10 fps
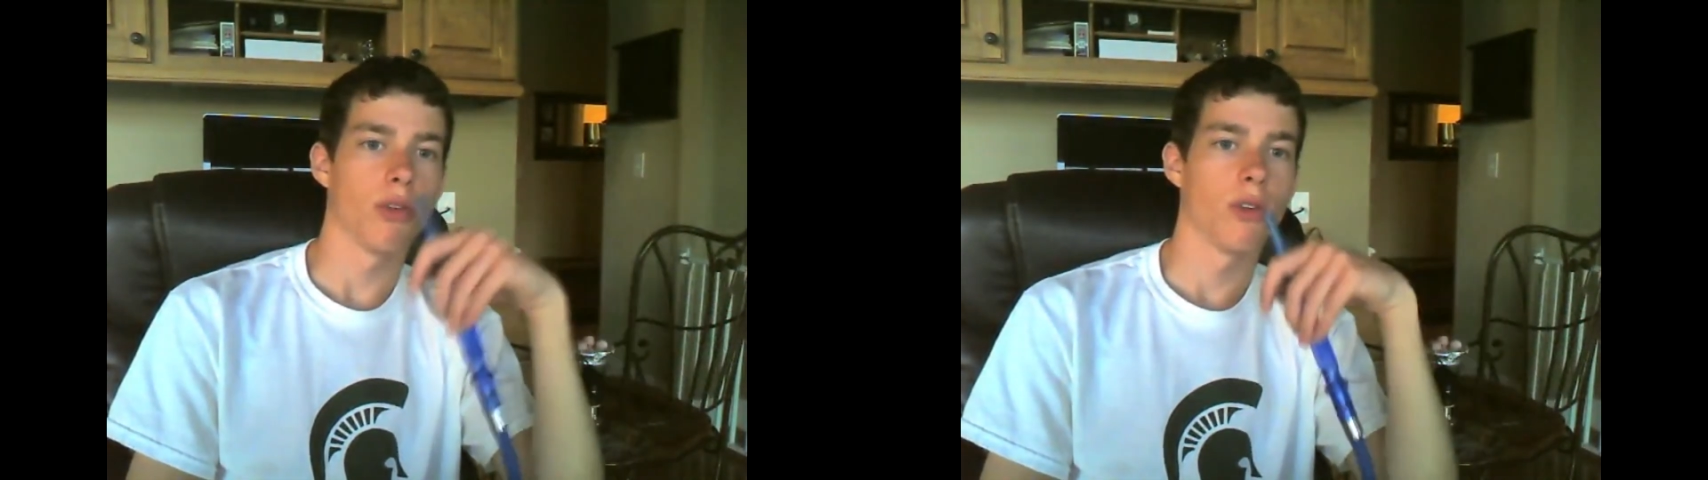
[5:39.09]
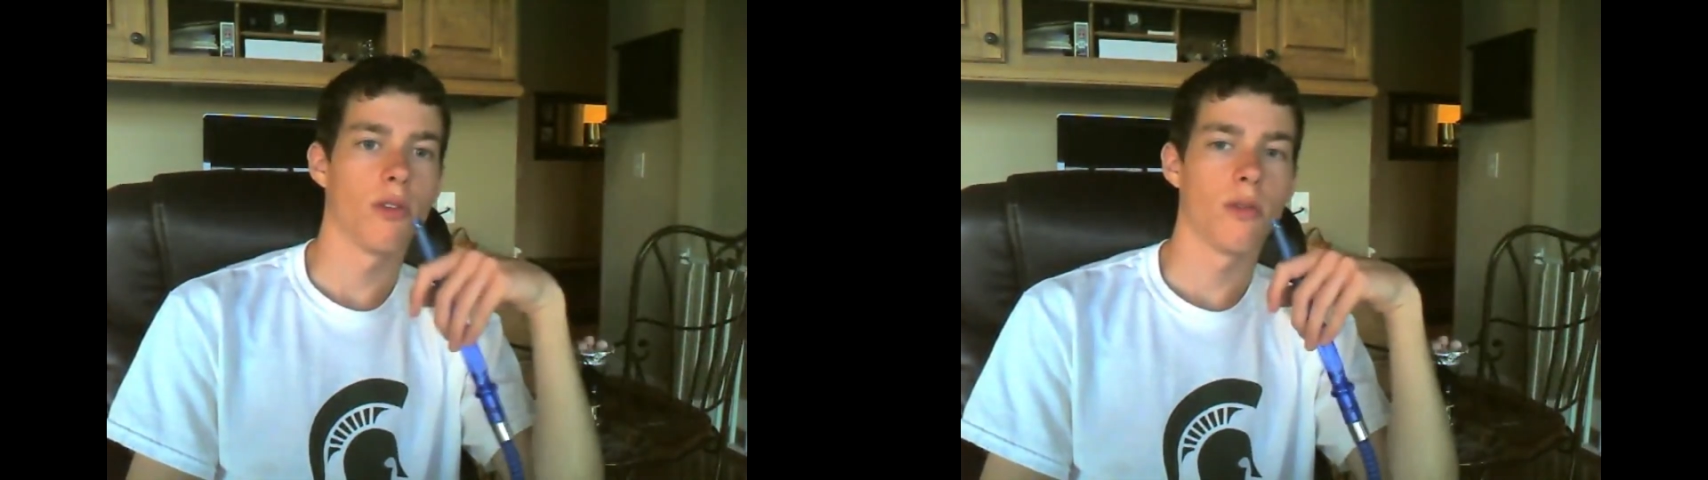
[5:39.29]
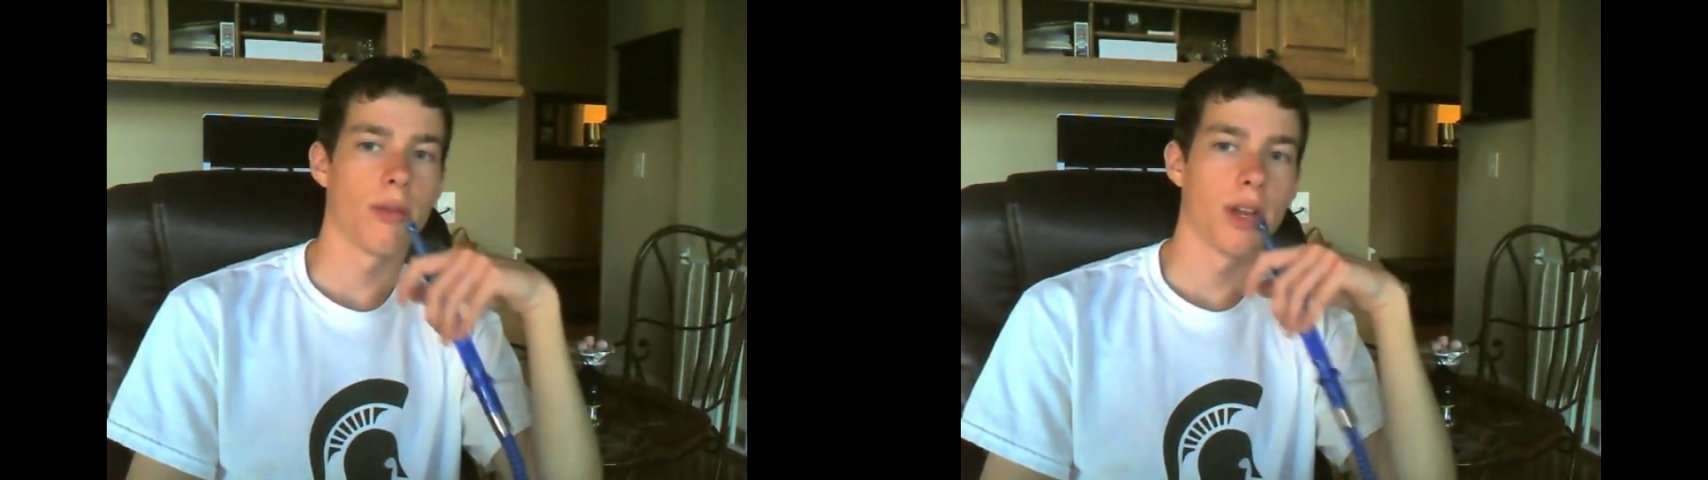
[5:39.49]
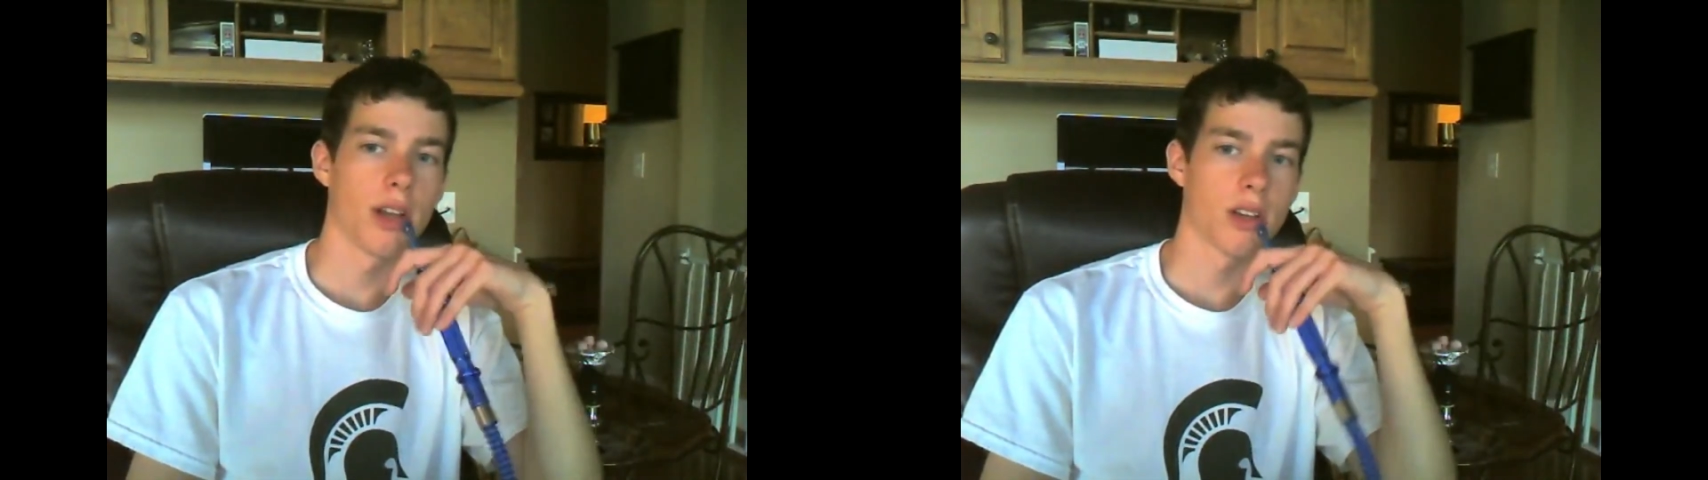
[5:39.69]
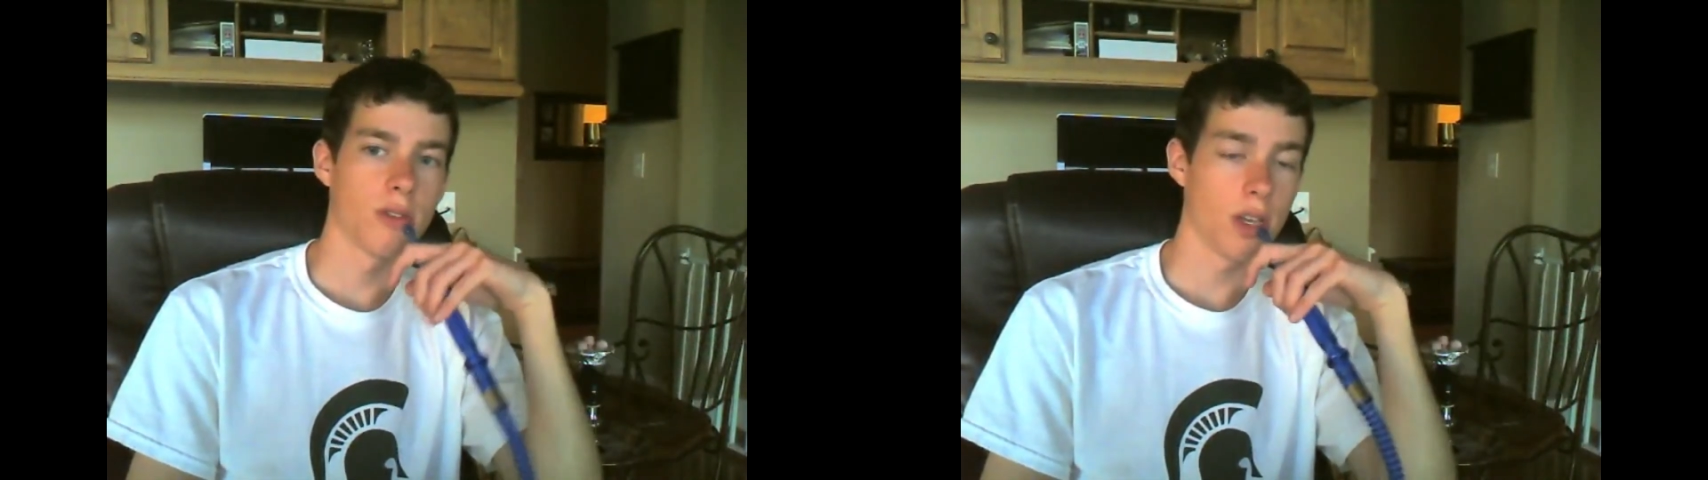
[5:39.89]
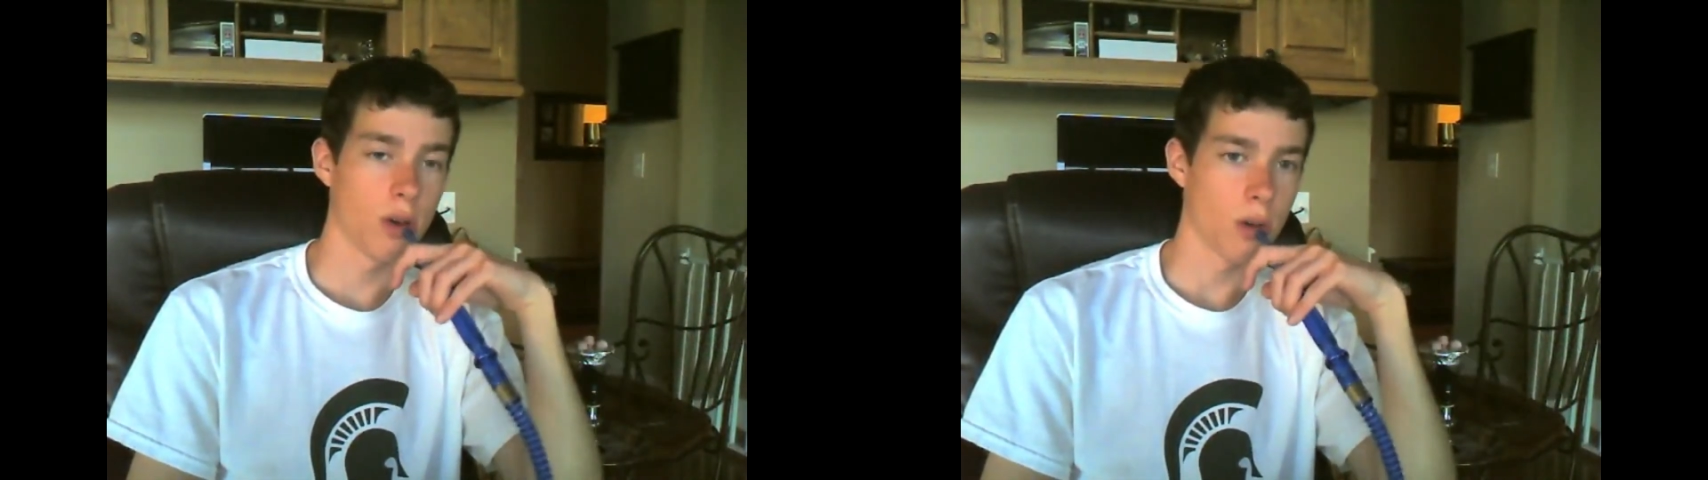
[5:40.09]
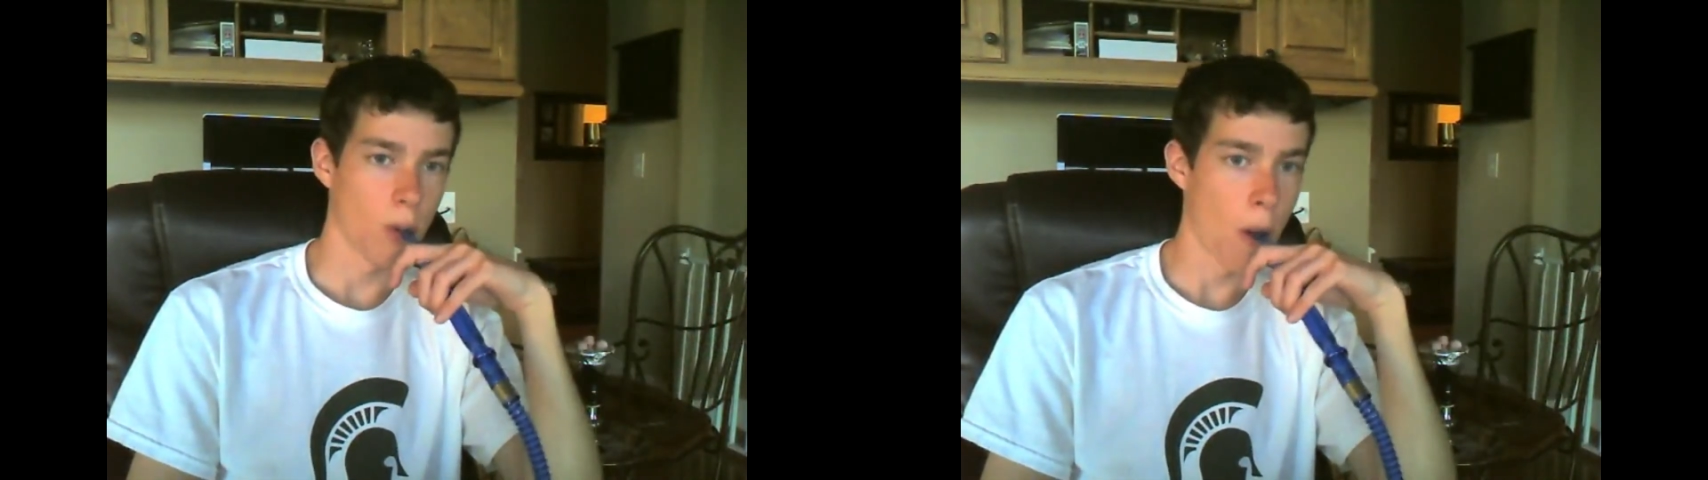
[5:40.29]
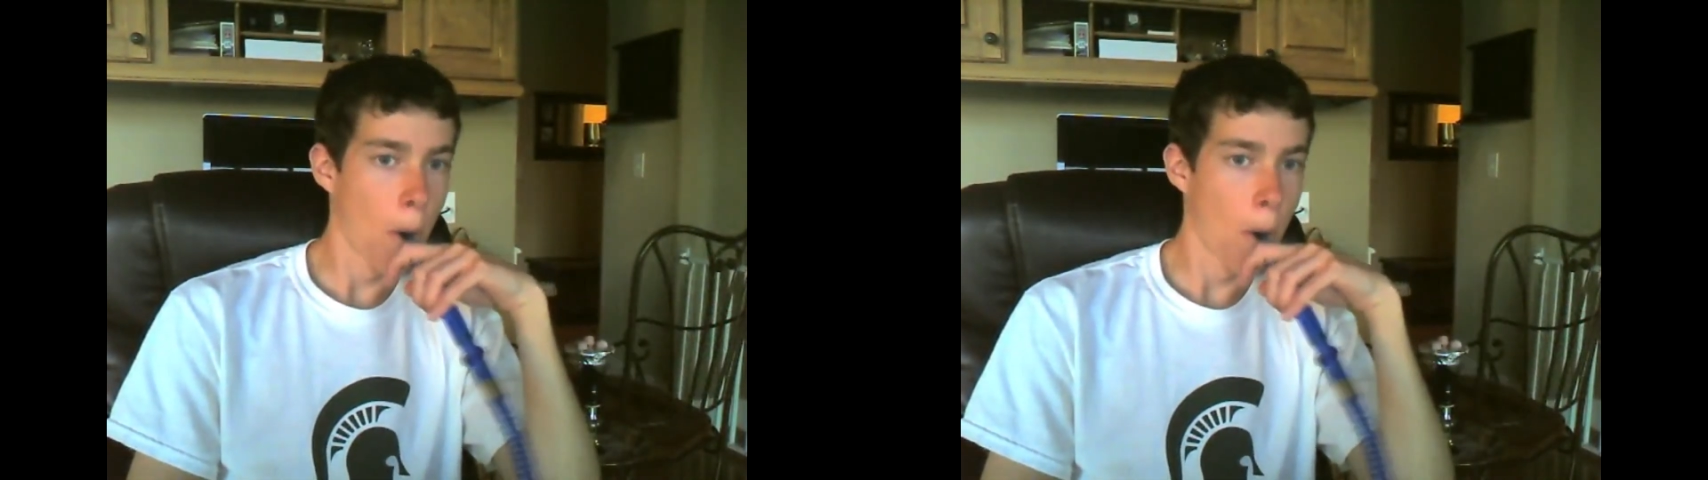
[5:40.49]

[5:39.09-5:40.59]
improve on my next video.